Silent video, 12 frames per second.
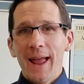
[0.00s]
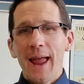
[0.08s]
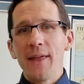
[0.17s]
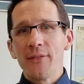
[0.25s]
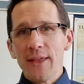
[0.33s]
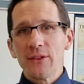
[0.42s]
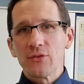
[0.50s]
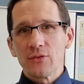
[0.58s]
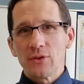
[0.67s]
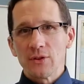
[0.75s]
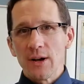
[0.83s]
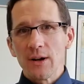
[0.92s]
and this
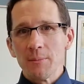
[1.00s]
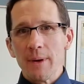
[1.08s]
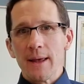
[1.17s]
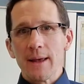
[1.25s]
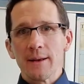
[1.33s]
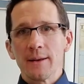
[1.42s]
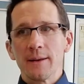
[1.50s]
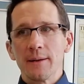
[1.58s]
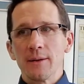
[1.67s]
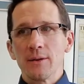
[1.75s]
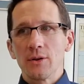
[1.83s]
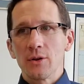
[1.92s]
young
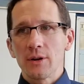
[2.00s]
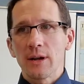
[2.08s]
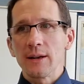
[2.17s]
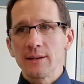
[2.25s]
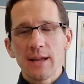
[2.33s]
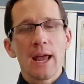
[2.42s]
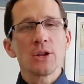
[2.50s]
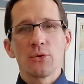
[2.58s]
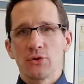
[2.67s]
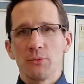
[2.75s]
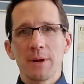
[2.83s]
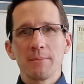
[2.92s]
man
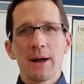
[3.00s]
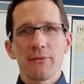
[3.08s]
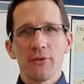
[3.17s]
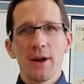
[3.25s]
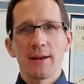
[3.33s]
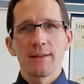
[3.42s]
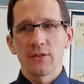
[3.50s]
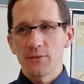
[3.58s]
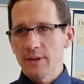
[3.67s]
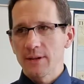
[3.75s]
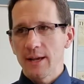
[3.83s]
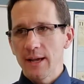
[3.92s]
continued to be my friend. This
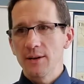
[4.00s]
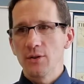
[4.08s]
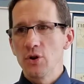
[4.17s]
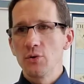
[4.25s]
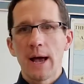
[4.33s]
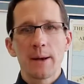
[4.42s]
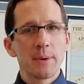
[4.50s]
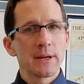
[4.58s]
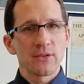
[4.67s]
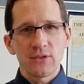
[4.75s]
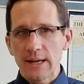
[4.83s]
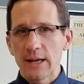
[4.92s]
kid who had been
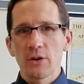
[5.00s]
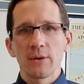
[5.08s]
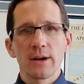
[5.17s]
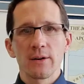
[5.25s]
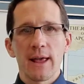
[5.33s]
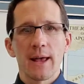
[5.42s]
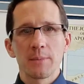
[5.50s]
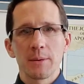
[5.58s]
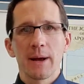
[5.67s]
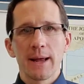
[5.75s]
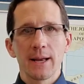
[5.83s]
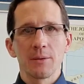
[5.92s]
a second grader that had been
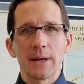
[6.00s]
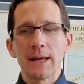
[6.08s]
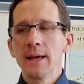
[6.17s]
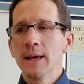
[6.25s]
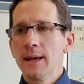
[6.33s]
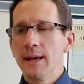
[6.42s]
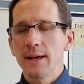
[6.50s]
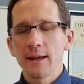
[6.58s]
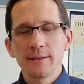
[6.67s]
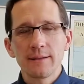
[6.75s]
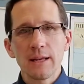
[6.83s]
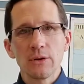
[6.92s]
my enemy, he
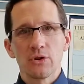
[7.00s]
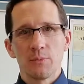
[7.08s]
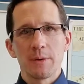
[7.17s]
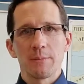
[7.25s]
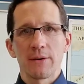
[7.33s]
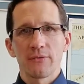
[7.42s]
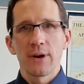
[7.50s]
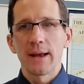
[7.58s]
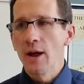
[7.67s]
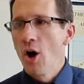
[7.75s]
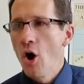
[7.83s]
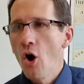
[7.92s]
continued to be my
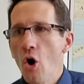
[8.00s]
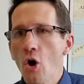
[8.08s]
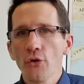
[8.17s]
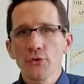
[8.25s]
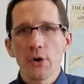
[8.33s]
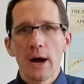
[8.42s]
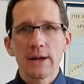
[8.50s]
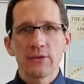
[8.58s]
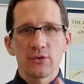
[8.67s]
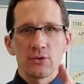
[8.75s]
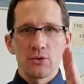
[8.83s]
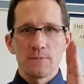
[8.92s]
friend all through high
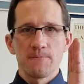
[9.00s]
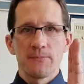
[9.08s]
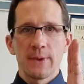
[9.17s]
school.